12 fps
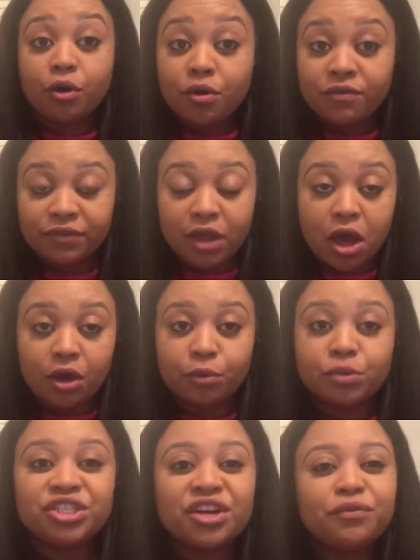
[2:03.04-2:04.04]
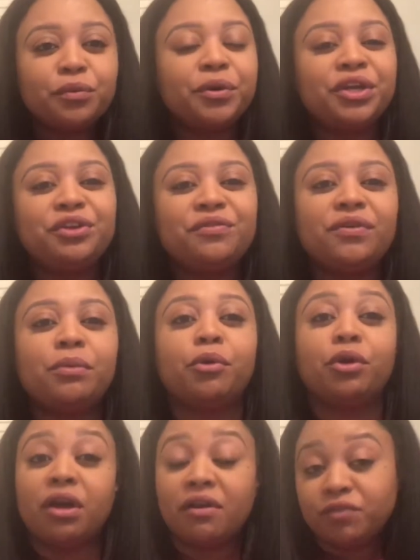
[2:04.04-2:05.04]
or vlog, whichever one you feel
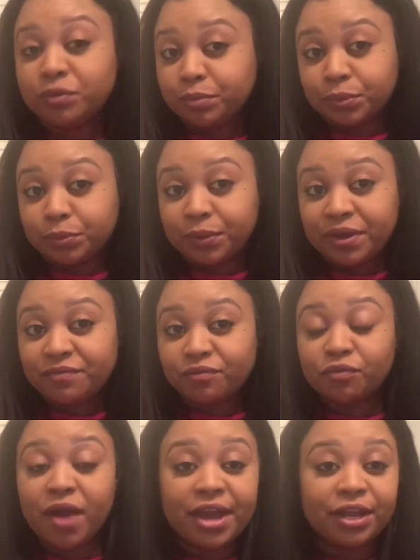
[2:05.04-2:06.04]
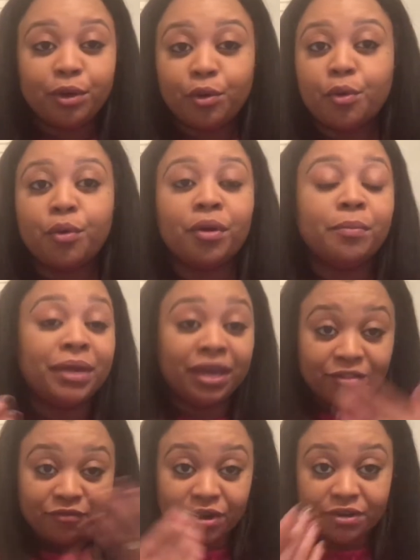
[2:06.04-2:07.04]
more comfortable with, writing or
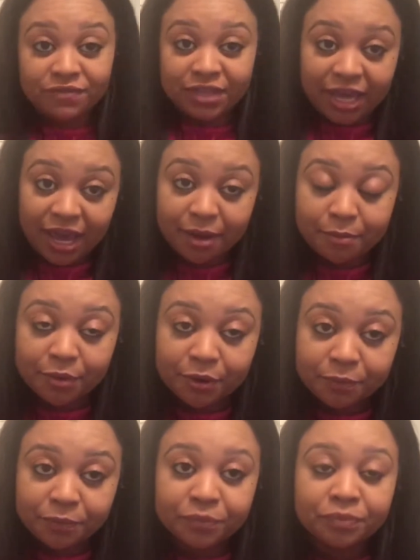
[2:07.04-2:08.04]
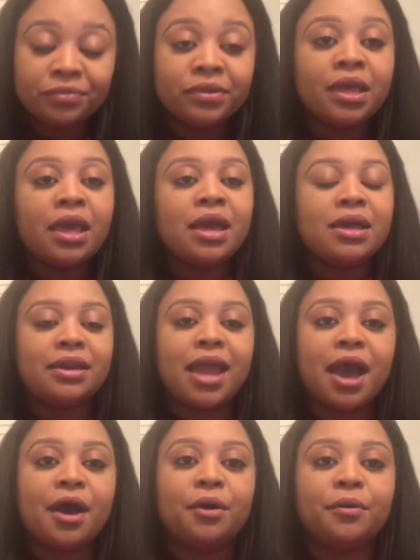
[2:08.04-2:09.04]
being in front of the camera.
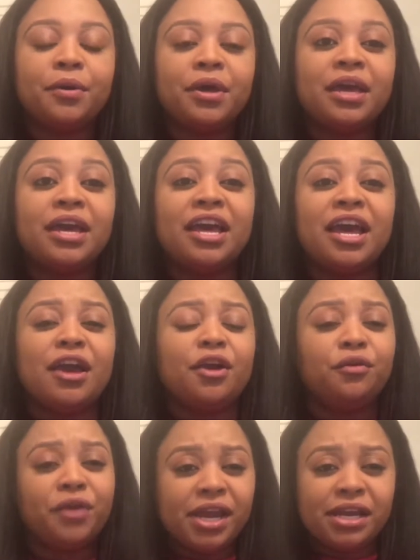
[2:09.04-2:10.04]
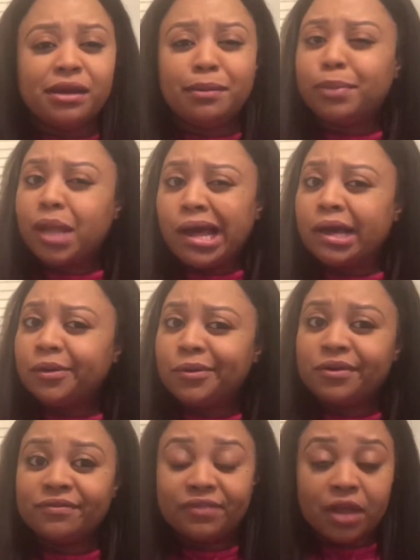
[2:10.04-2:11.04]
Now, creating a blog
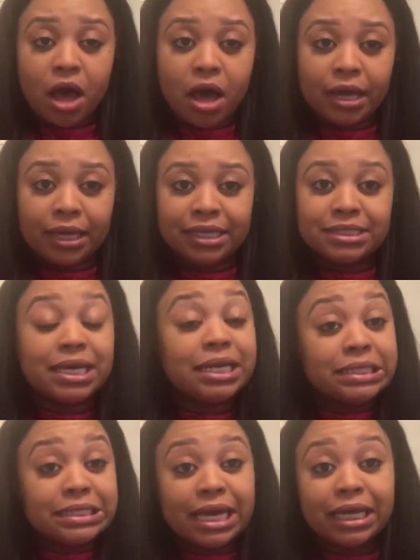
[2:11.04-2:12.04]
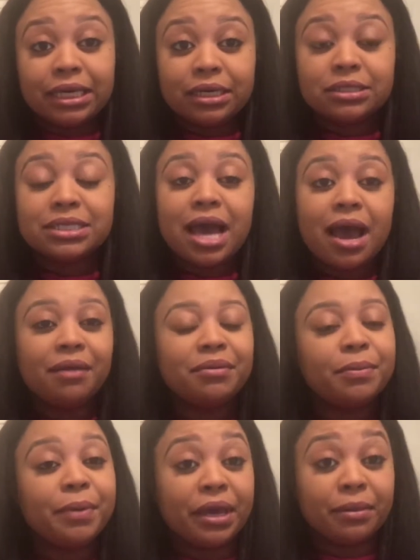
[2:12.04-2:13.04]
or a vlog, it's going to take a little time
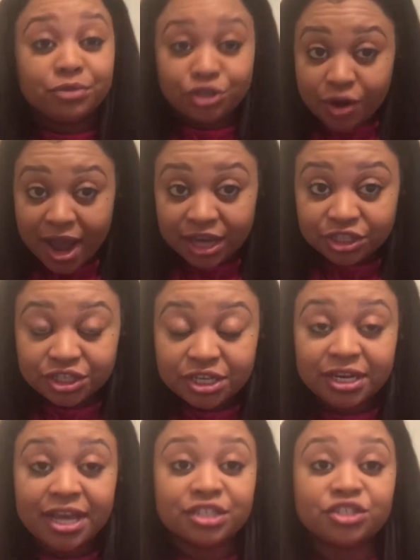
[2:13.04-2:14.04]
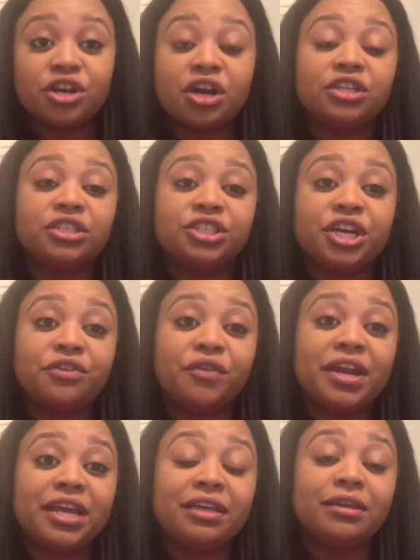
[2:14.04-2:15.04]
to pick up traction and start
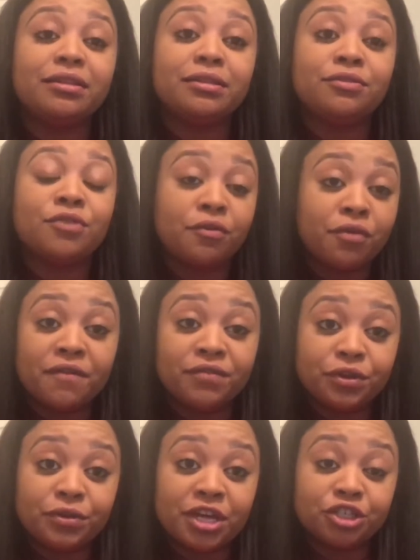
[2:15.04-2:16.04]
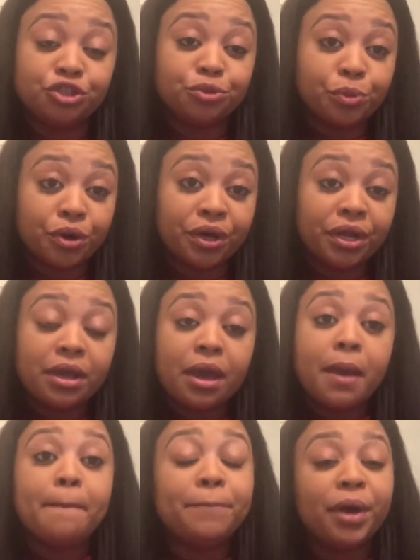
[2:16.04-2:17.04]
generating the revenue that you want.
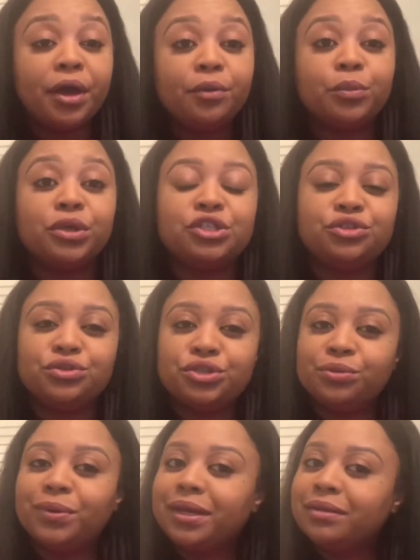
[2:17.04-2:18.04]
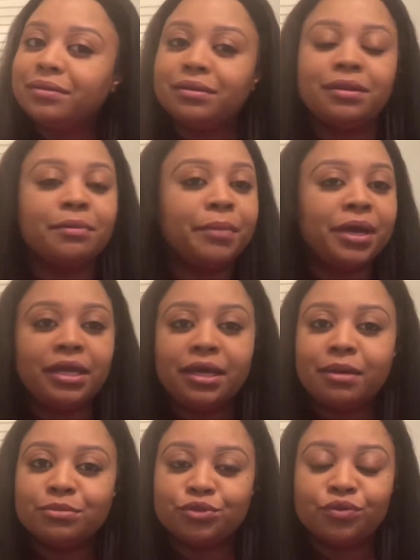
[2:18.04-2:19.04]
But once you do it, the money
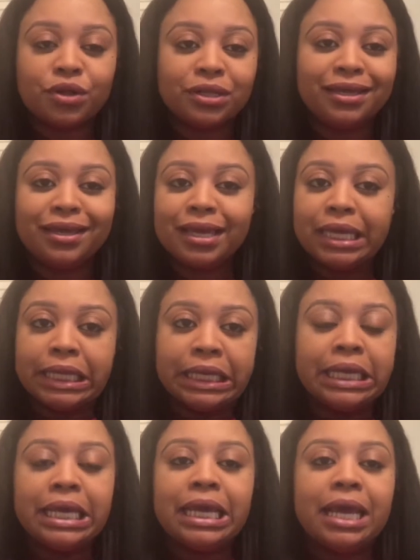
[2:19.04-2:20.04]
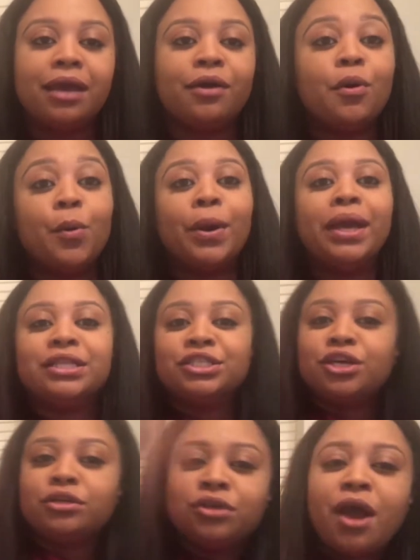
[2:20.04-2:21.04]
comes rolling in,
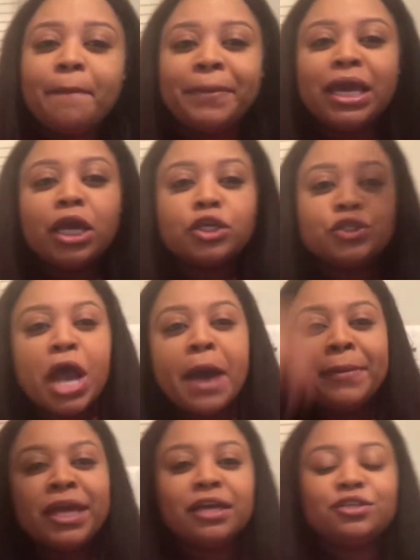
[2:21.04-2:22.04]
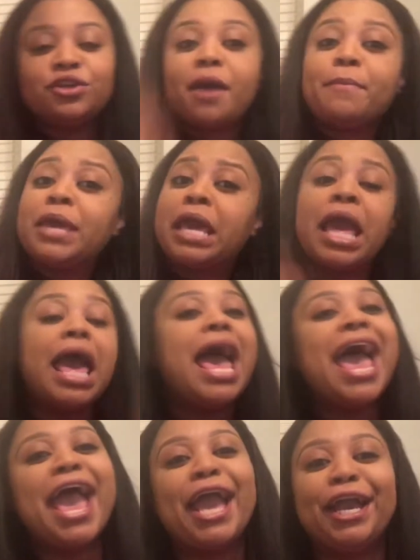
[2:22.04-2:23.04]
coins dropping,
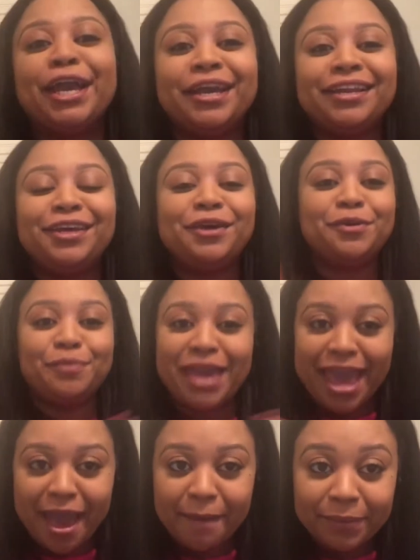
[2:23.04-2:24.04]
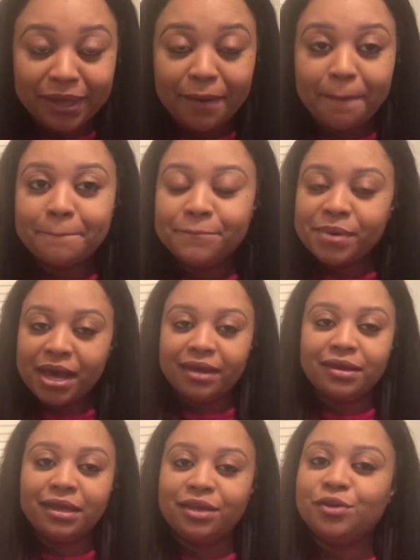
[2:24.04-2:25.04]
and you'll be happy.
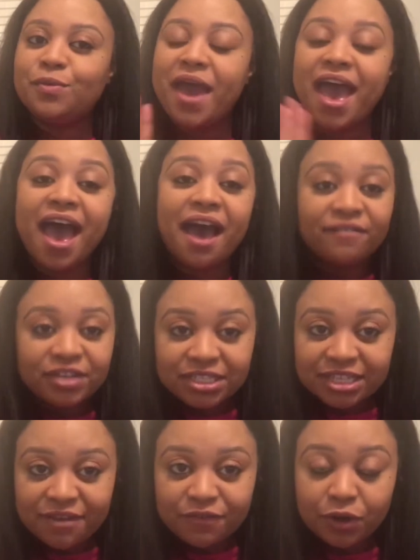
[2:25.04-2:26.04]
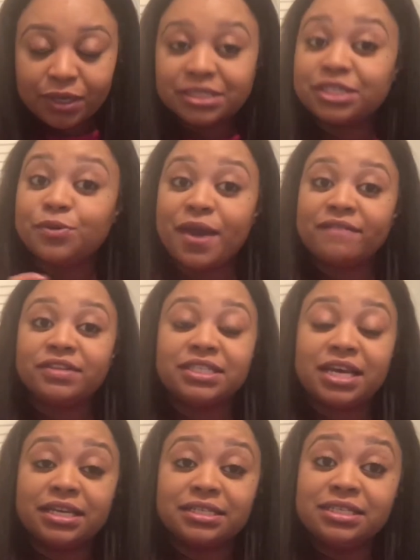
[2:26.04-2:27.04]
But you have to stay focused and you have to
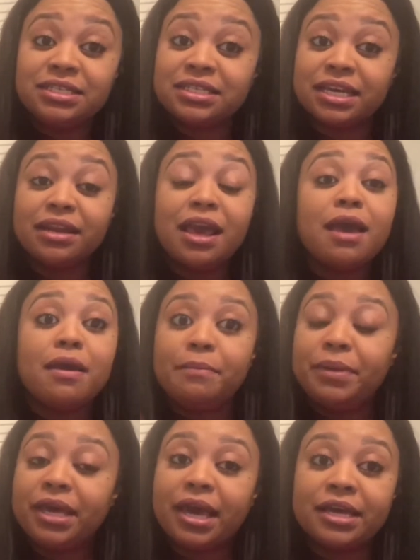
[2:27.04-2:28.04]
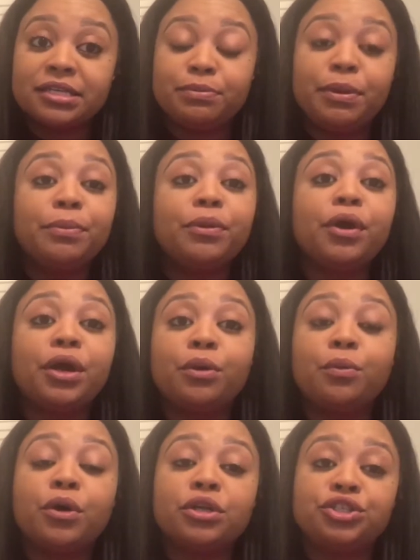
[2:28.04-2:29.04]
stay consistent because people are
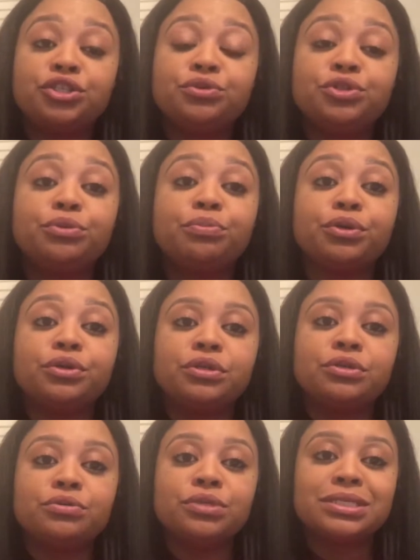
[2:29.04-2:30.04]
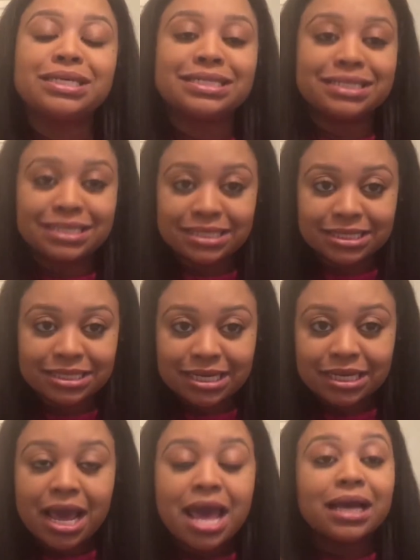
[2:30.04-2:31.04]
going to want you to produce
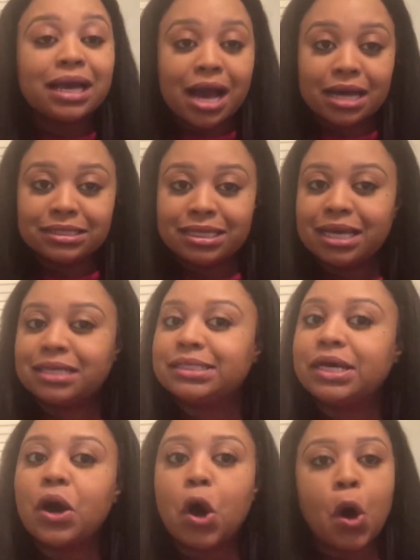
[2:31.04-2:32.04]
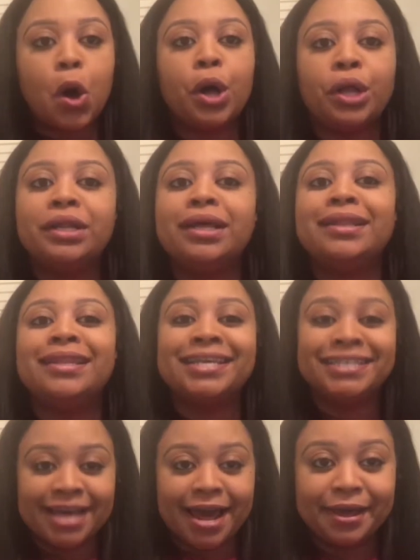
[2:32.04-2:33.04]
consistent content all
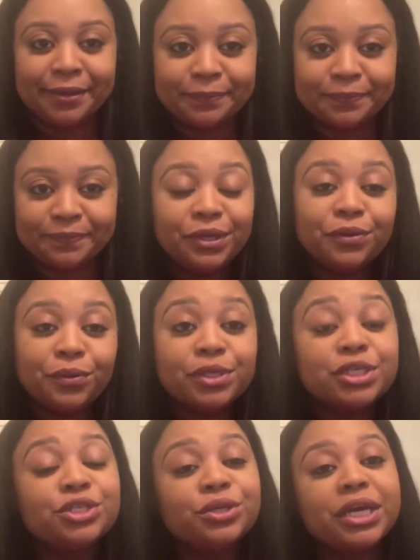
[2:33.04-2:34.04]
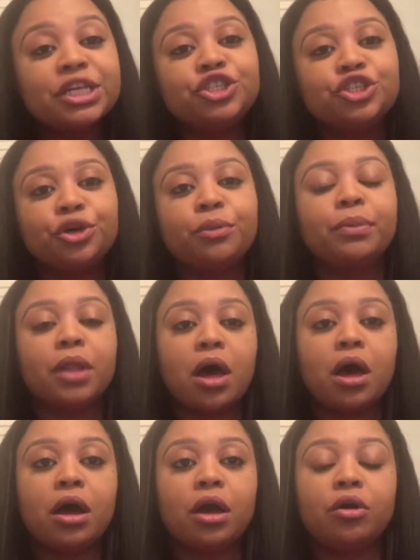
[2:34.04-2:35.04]
the time. In order to get your
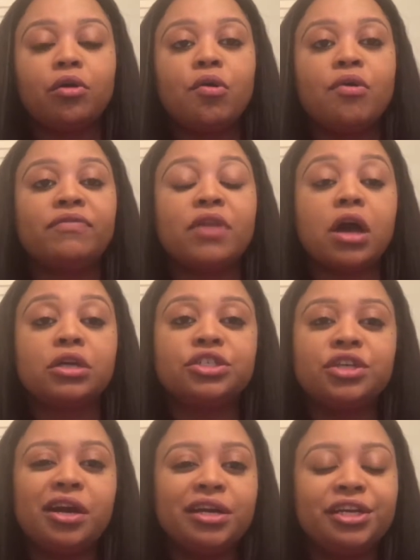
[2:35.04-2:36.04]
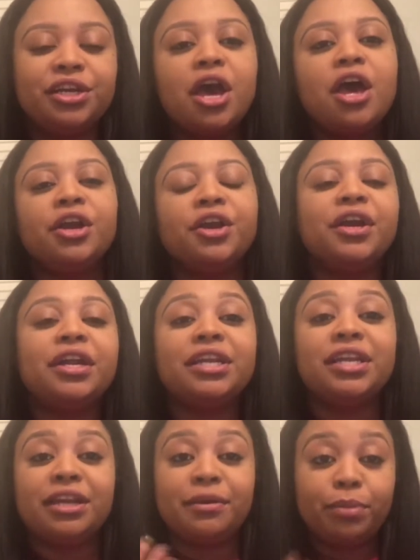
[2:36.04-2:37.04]
blog or vlog started, you're going to
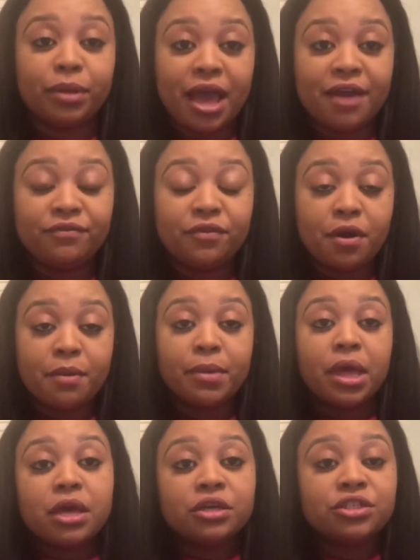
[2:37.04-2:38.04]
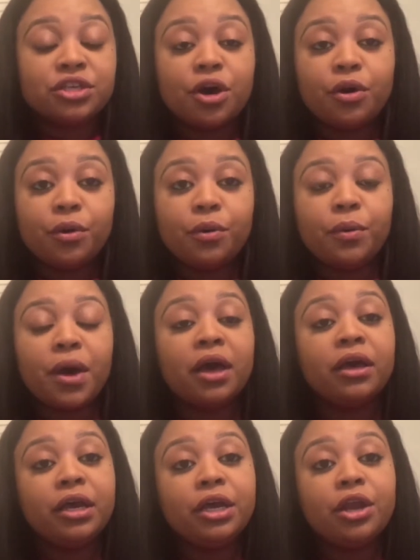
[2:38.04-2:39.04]
need a platform. So
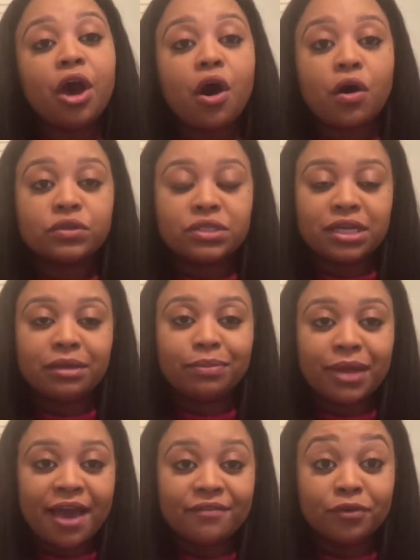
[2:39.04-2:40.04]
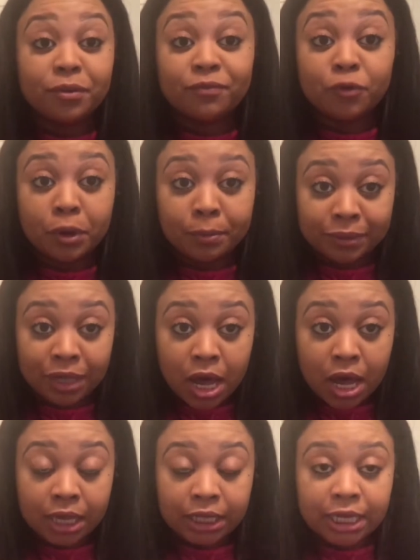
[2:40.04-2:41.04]
a good hosting platform for a
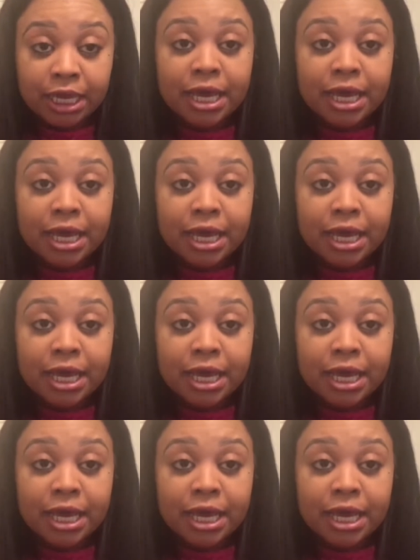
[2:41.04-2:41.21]
blog